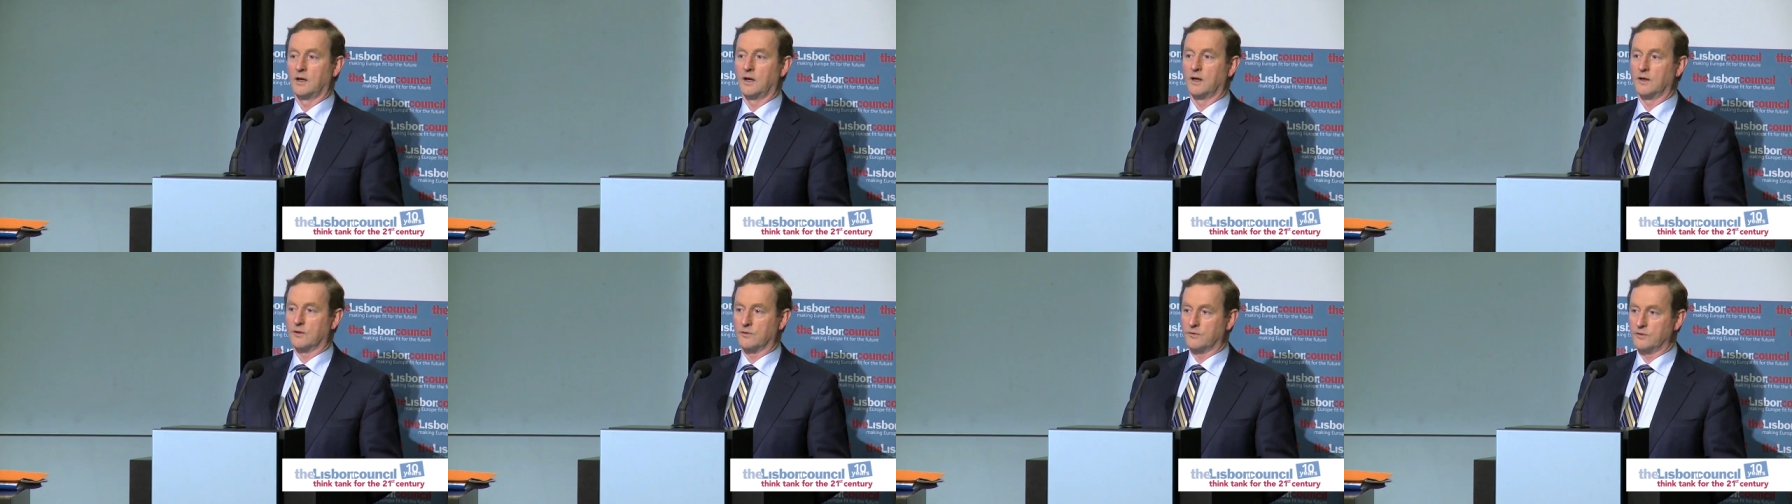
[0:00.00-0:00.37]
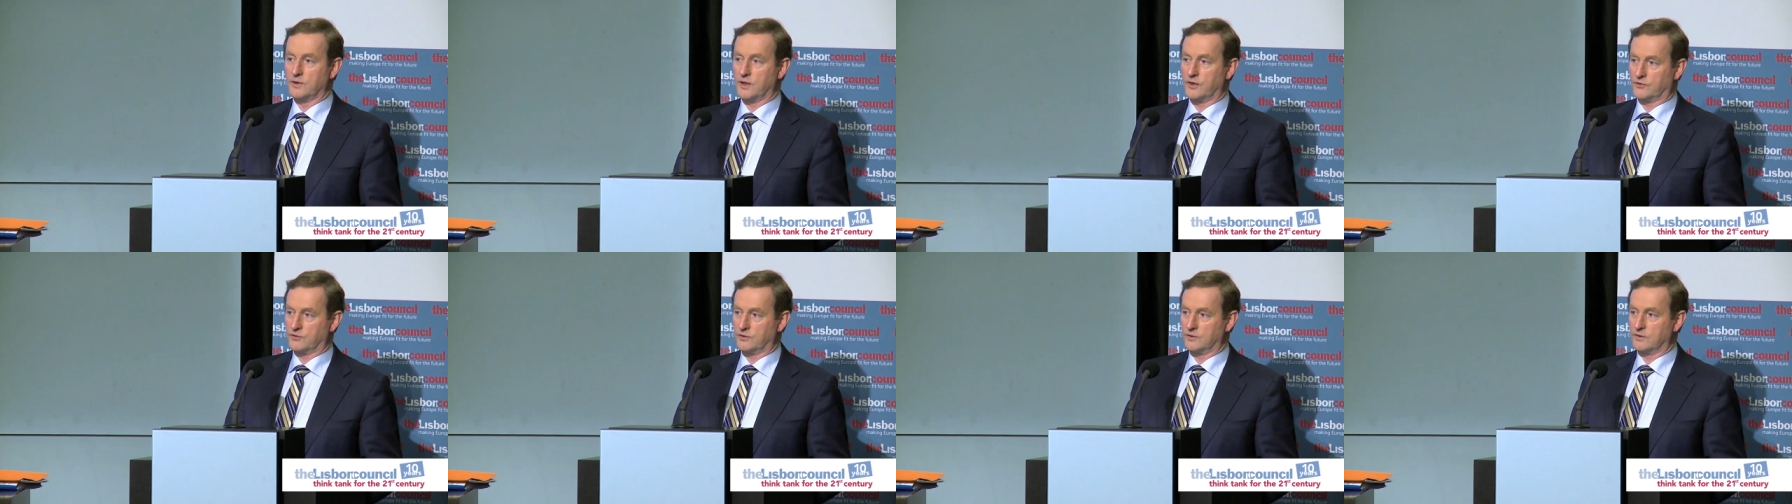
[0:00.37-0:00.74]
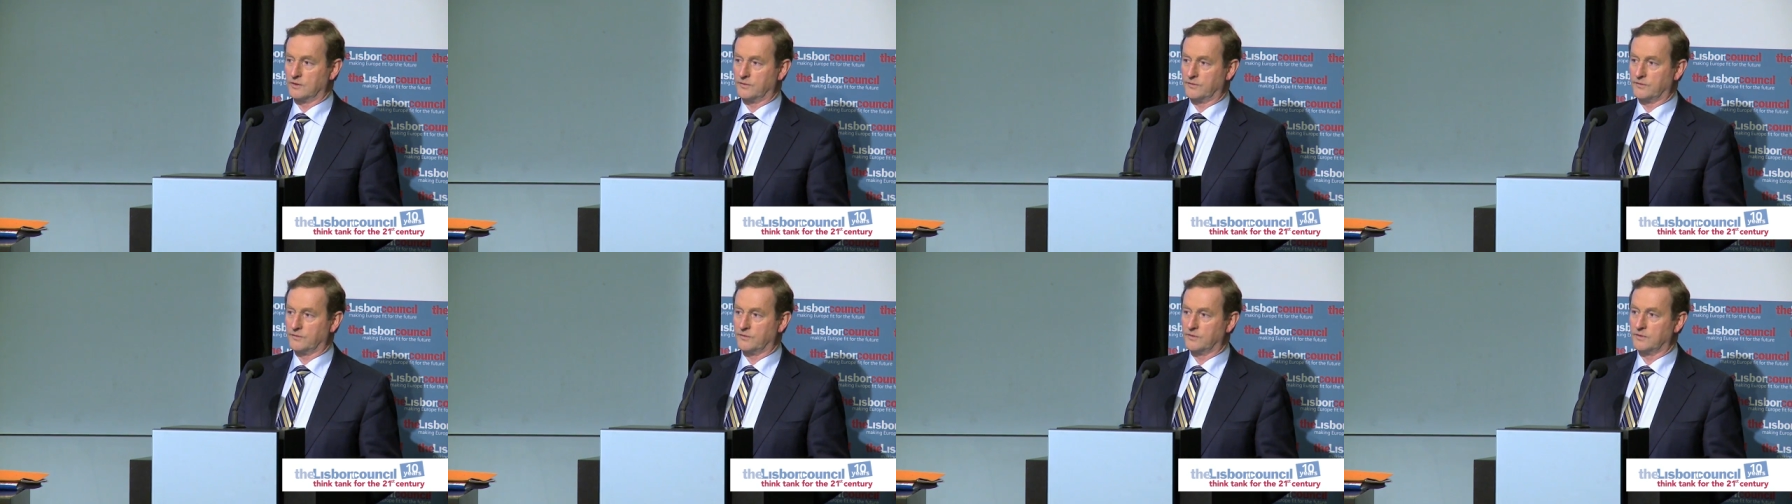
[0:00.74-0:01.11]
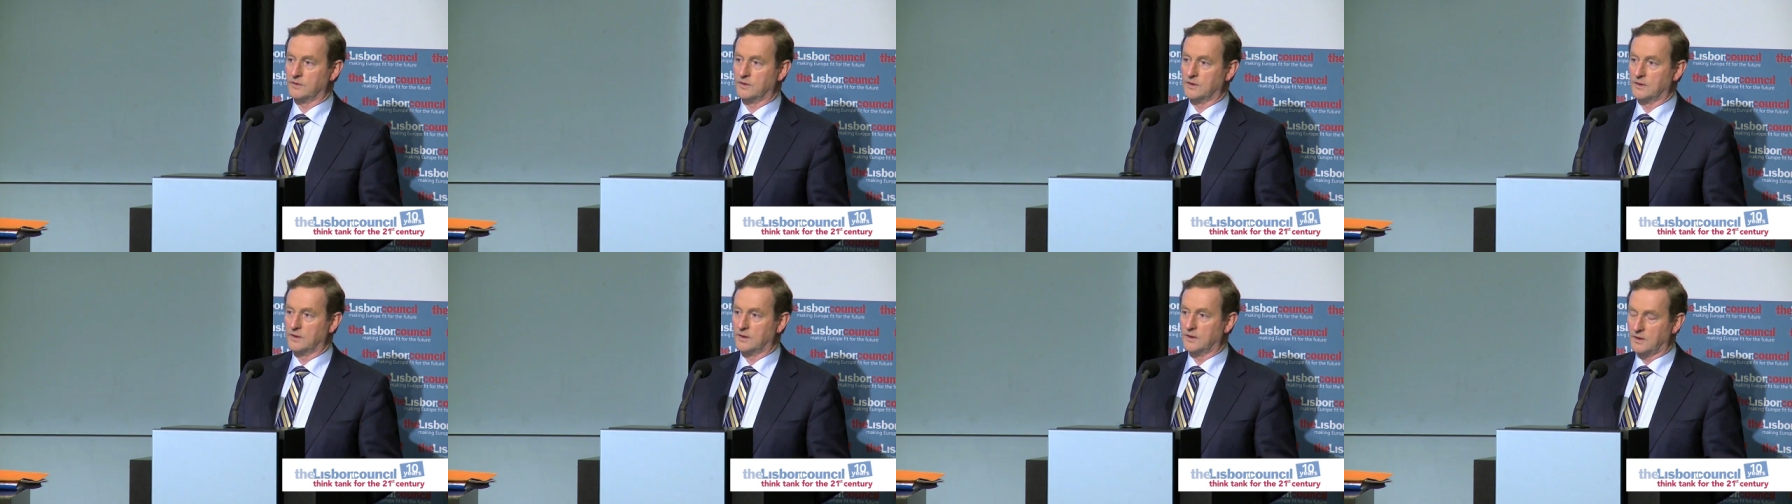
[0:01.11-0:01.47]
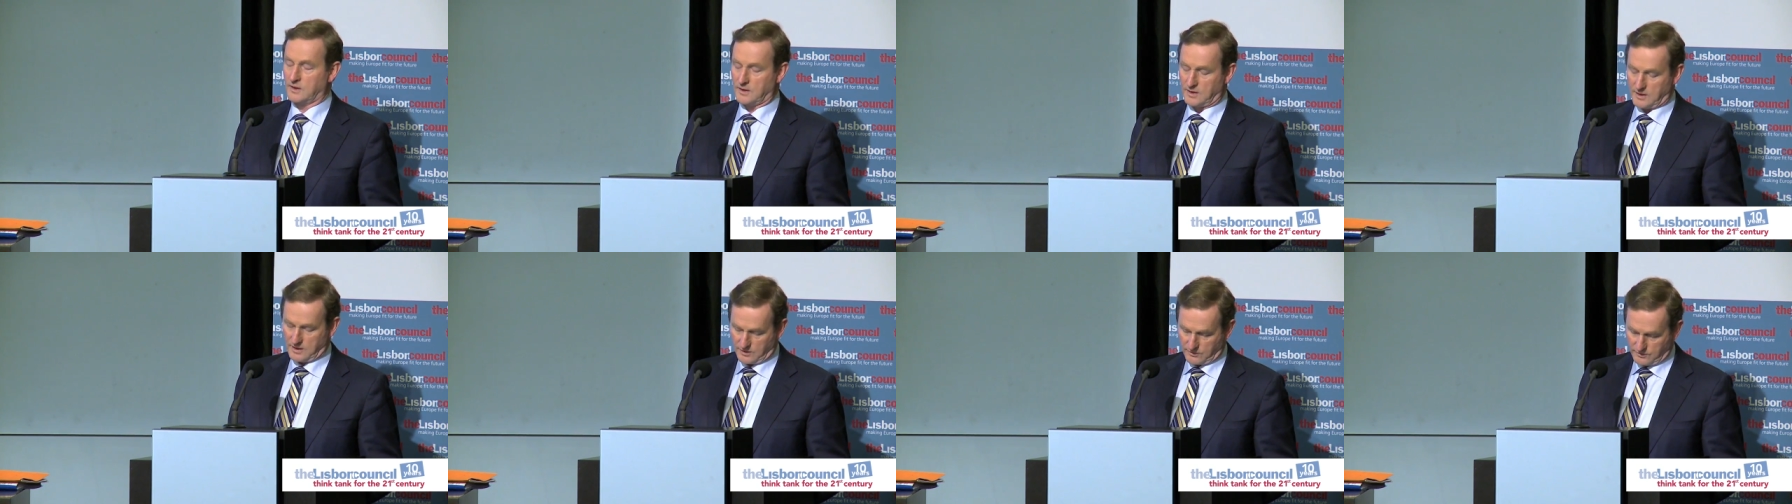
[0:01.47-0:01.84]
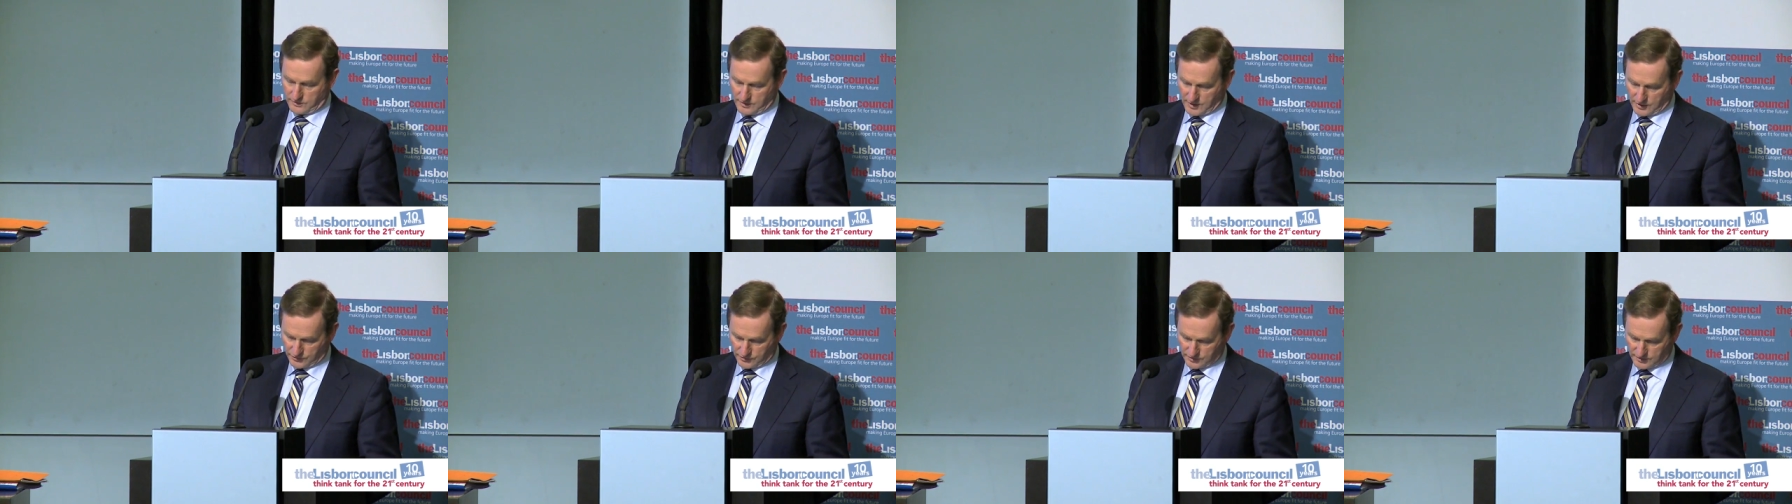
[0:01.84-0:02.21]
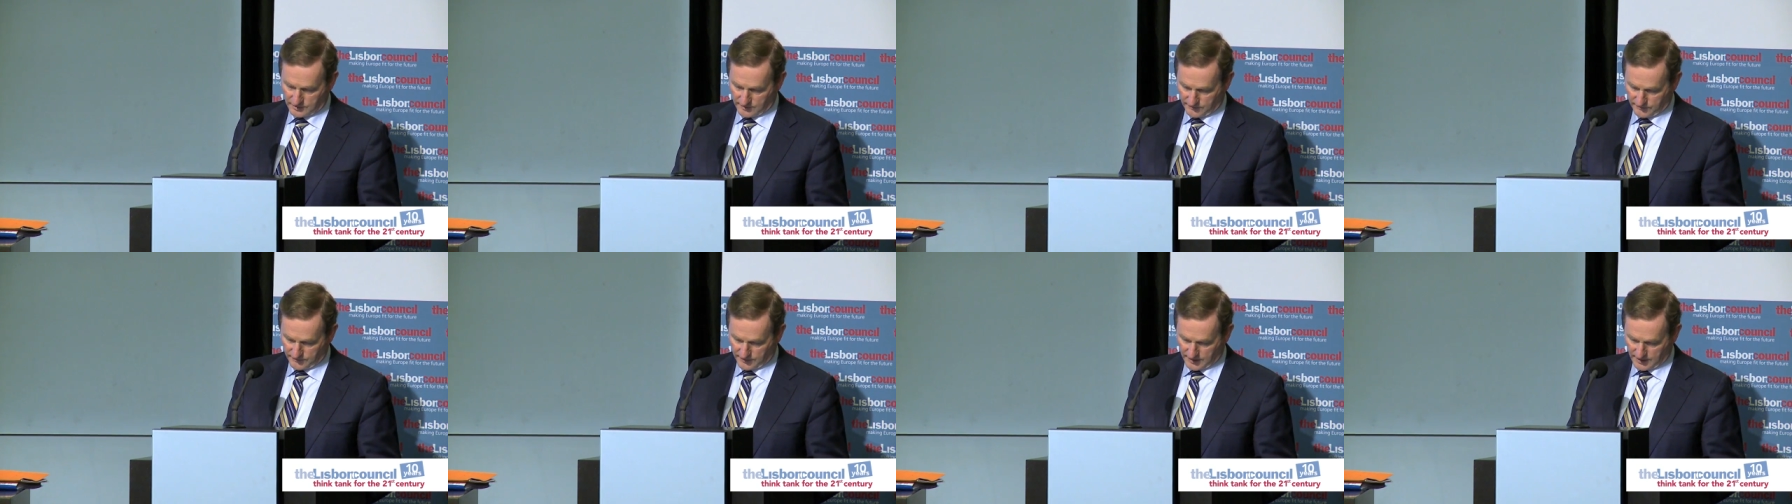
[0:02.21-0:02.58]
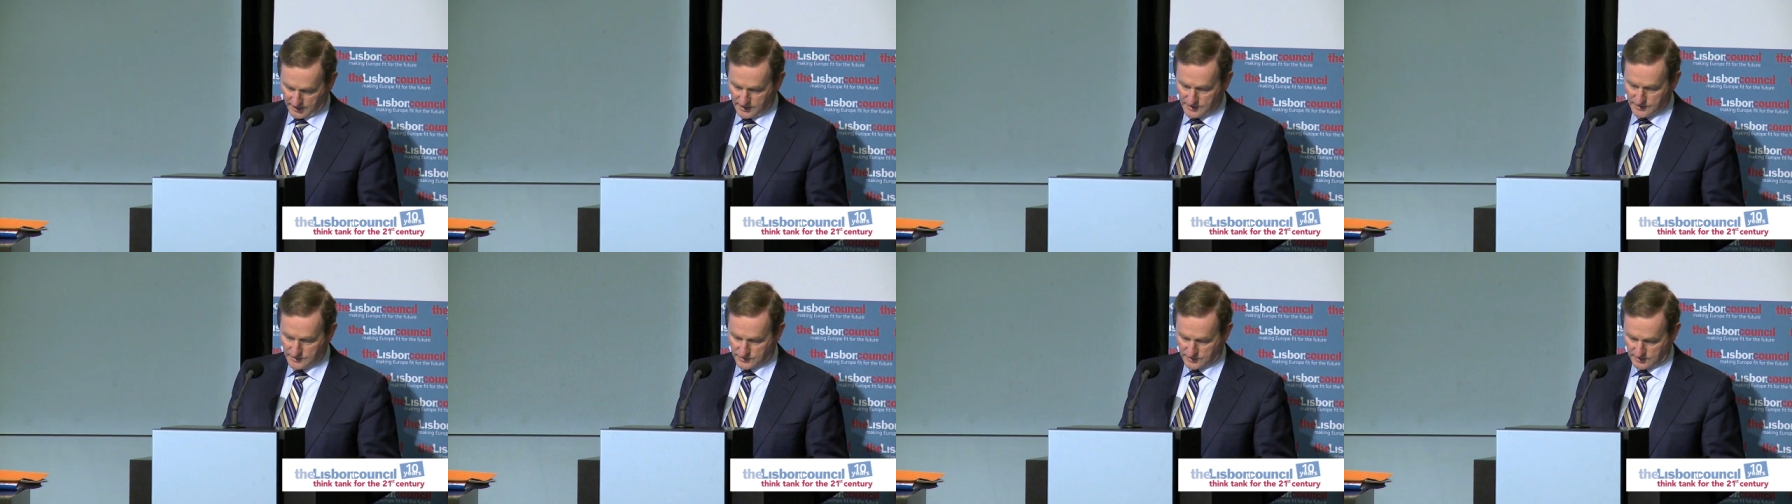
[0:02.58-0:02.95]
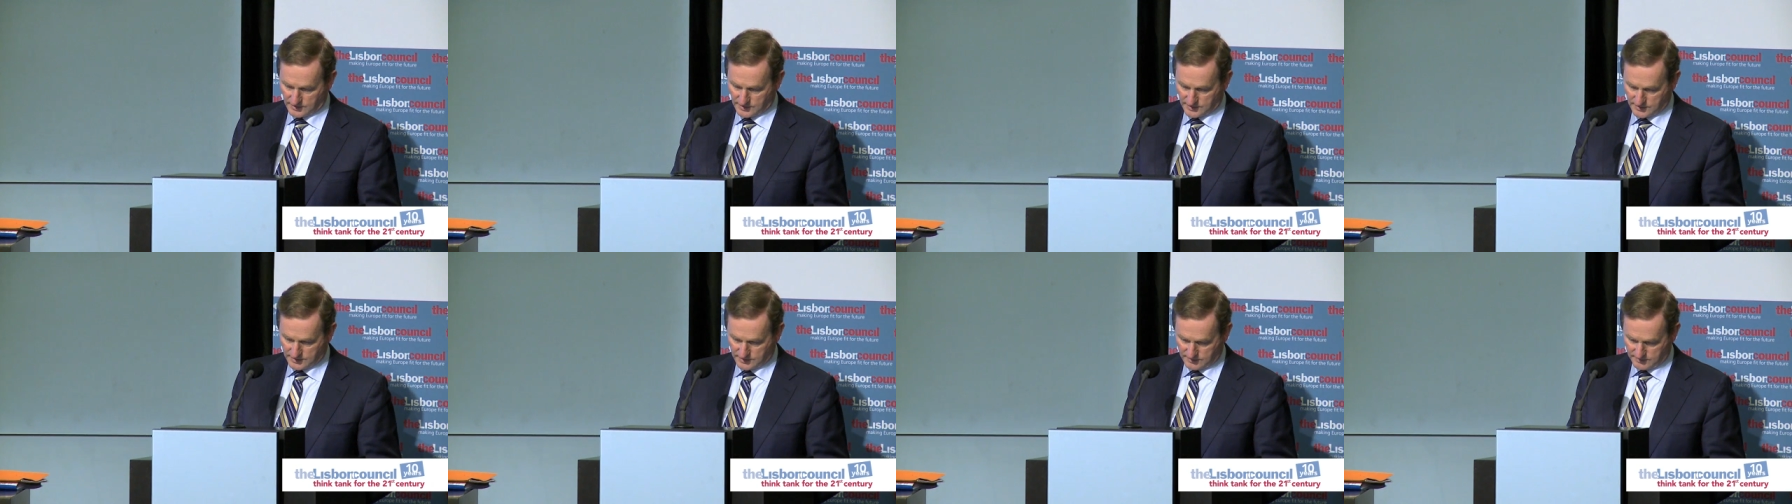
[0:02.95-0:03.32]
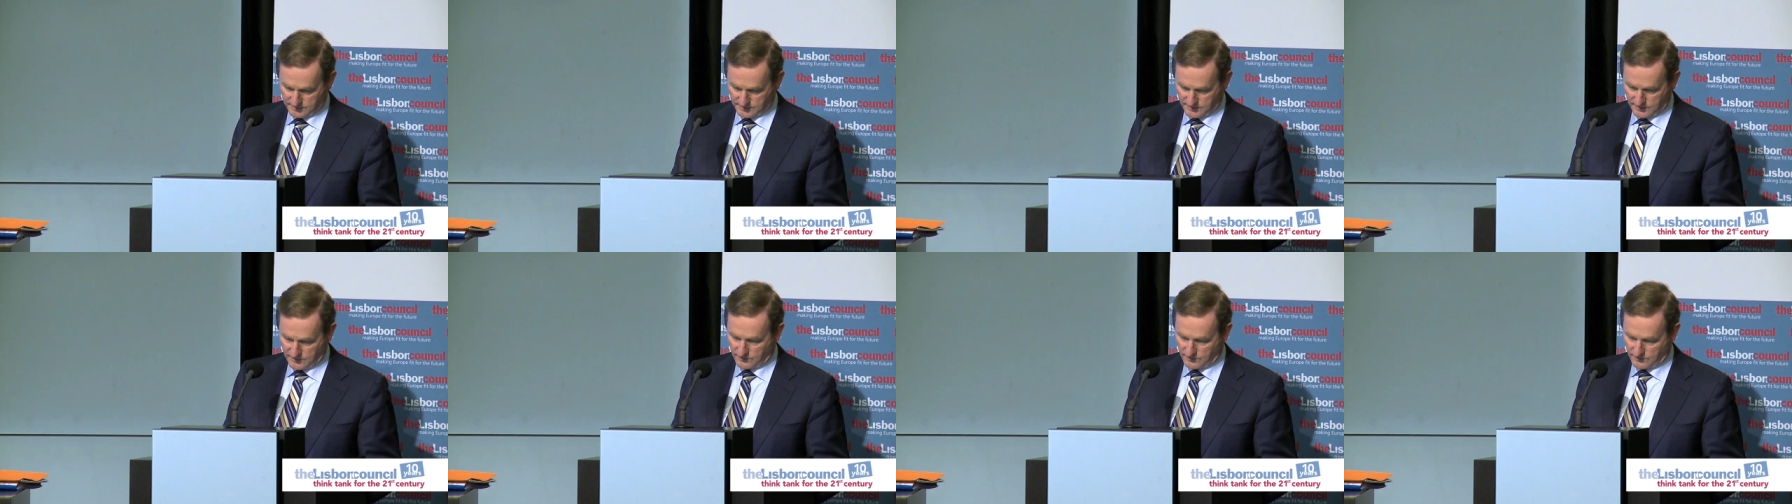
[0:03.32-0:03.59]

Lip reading: and creation of incidents